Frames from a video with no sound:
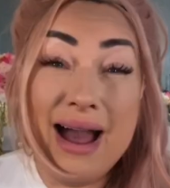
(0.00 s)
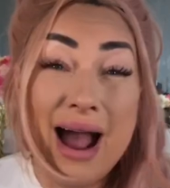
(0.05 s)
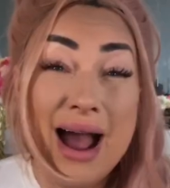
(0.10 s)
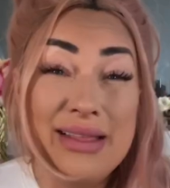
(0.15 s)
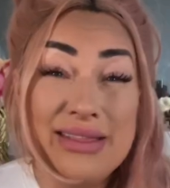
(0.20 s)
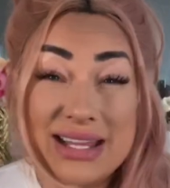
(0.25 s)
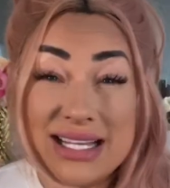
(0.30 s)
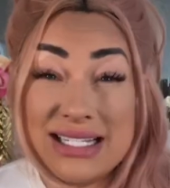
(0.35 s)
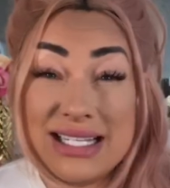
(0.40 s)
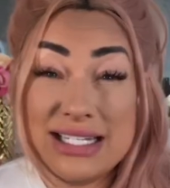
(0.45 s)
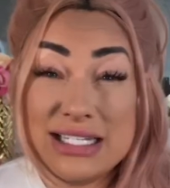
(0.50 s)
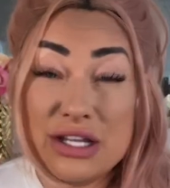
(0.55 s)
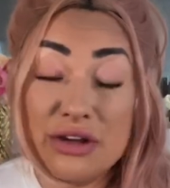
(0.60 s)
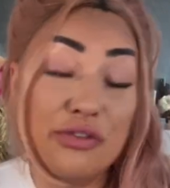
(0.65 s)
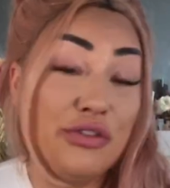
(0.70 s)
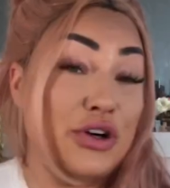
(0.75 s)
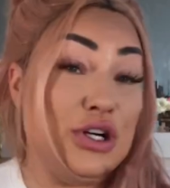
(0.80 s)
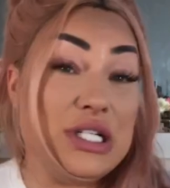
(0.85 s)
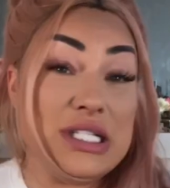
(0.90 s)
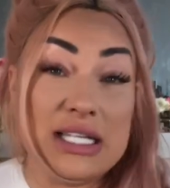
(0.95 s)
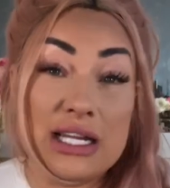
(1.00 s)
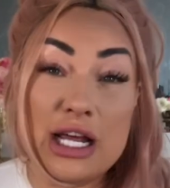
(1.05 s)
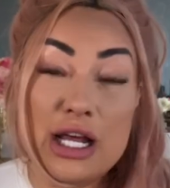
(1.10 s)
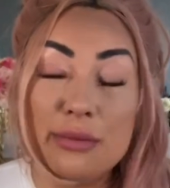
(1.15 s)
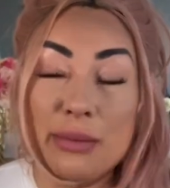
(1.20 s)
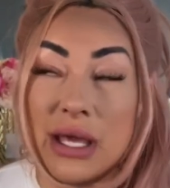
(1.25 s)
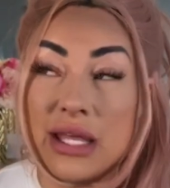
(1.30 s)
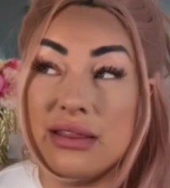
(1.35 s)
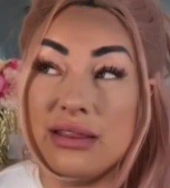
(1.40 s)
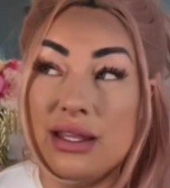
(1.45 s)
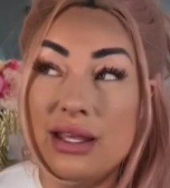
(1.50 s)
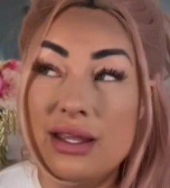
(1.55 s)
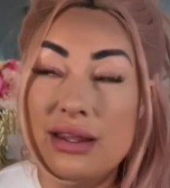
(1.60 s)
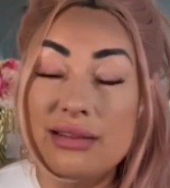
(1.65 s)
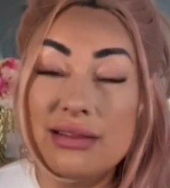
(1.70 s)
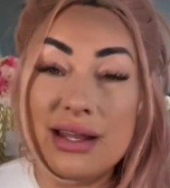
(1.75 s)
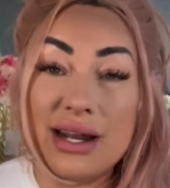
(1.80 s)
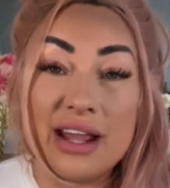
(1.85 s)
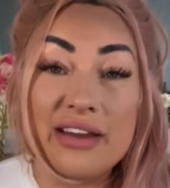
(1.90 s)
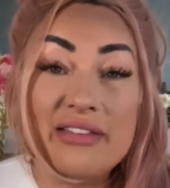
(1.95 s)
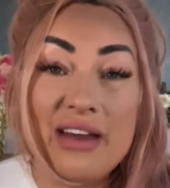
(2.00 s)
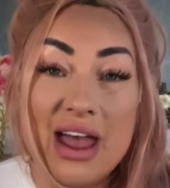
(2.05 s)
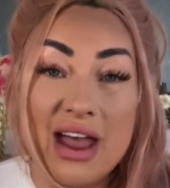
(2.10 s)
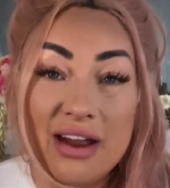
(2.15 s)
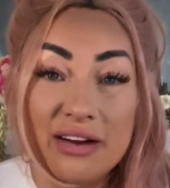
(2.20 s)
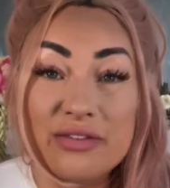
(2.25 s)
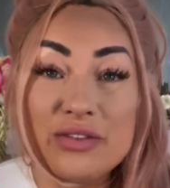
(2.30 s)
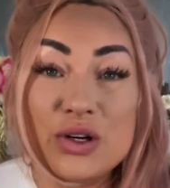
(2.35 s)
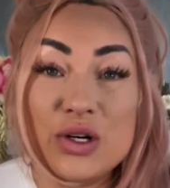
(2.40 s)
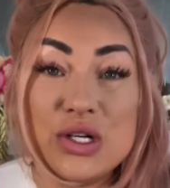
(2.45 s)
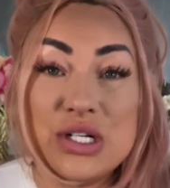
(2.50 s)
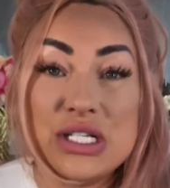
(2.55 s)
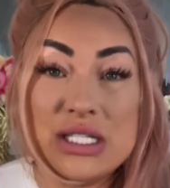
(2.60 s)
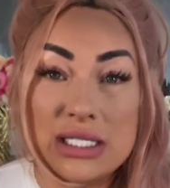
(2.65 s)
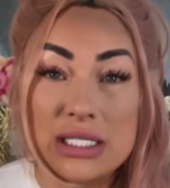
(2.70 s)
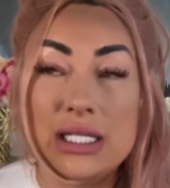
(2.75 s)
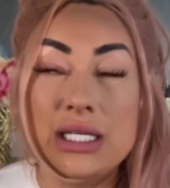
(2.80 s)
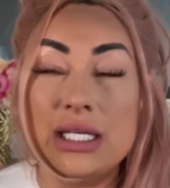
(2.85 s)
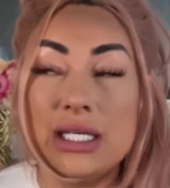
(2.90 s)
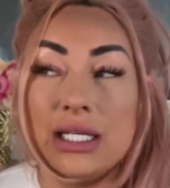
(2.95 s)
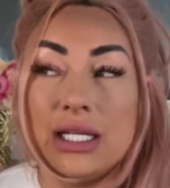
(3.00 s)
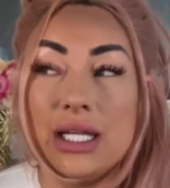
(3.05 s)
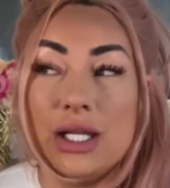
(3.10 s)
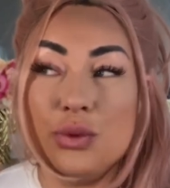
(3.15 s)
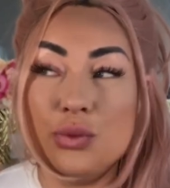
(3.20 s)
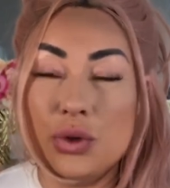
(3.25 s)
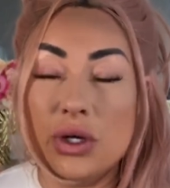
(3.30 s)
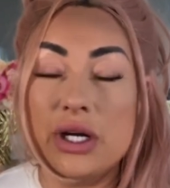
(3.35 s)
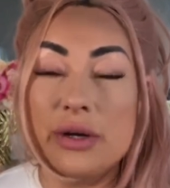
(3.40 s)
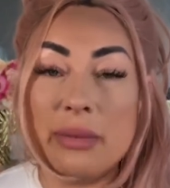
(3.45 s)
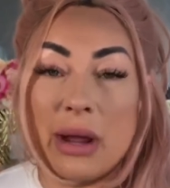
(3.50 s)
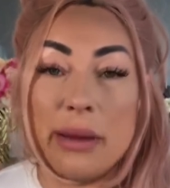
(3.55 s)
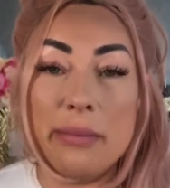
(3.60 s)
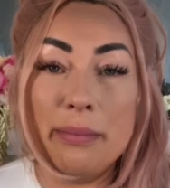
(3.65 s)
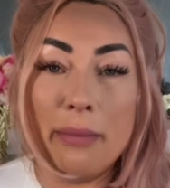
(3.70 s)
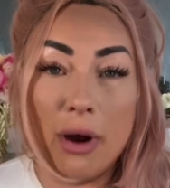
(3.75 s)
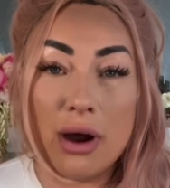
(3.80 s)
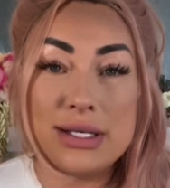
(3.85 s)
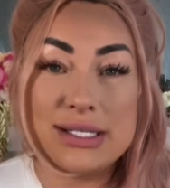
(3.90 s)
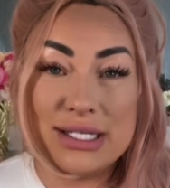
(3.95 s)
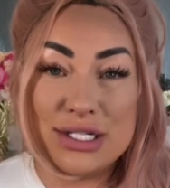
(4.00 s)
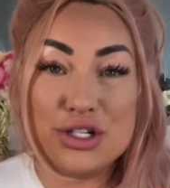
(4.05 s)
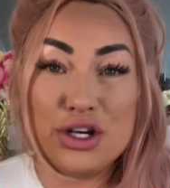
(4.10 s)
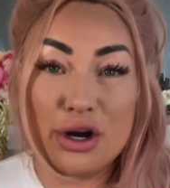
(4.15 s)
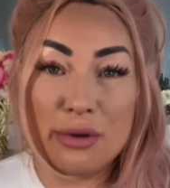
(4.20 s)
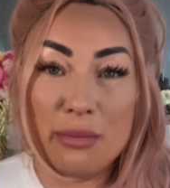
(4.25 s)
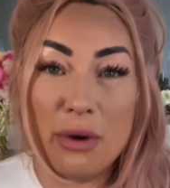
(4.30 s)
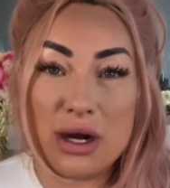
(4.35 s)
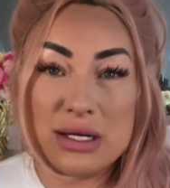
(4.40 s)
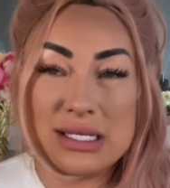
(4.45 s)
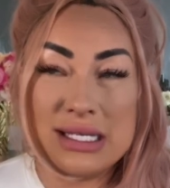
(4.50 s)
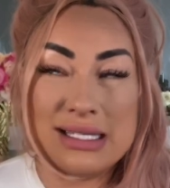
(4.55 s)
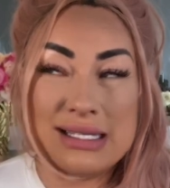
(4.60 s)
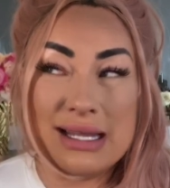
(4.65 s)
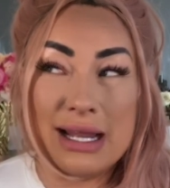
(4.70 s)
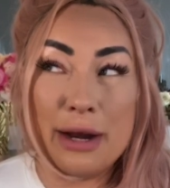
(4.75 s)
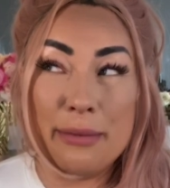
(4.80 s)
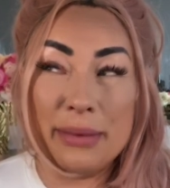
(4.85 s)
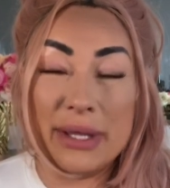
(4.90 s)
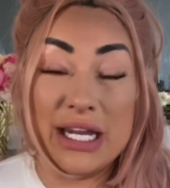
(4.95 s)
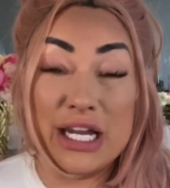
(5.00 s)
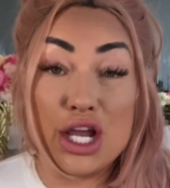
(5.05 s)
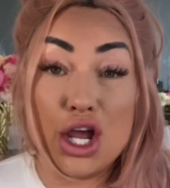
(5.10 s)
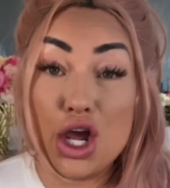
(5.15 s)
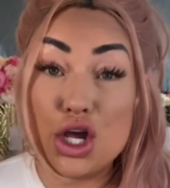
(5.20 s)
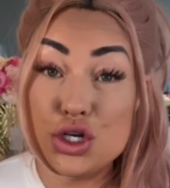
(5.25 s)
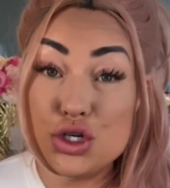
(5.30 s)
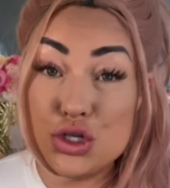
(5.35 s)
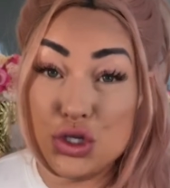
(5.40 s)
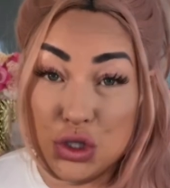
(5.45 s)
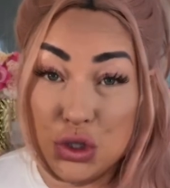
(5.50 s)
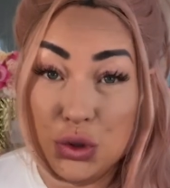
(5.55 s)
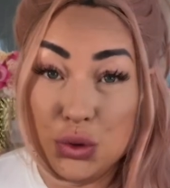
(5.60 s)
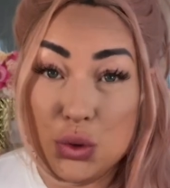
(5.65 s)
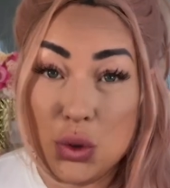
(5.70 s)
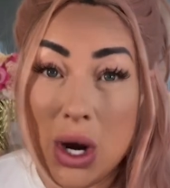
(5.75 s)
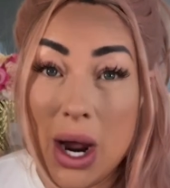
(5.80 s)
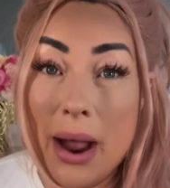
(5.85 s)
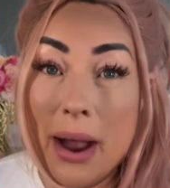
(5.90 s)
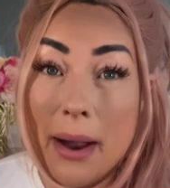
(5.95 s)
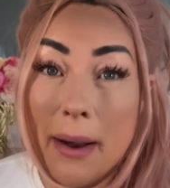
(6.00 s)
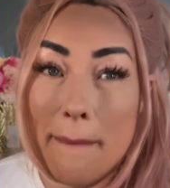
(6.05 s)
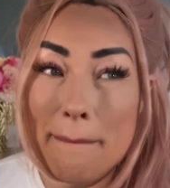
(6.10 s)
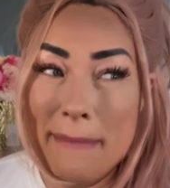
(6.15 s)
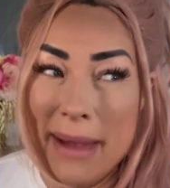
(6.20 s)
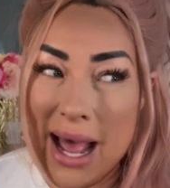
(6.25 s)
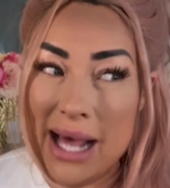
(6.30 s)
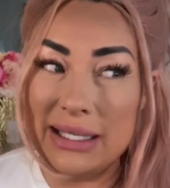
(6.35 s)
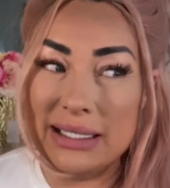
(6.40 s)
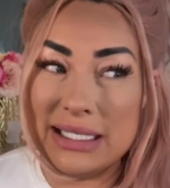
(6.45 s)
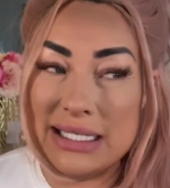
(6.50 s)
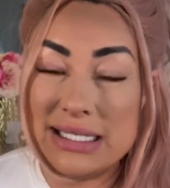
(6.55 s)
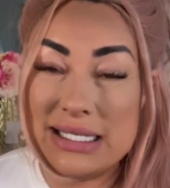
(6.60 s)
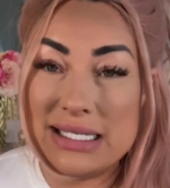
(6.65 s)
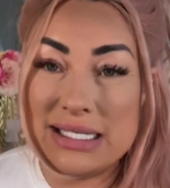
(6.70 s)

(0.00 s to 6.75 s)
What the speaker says: This is the first time I think that I've ever seen in one of my BoxyCharm boxes that I'm getting 2 palettes.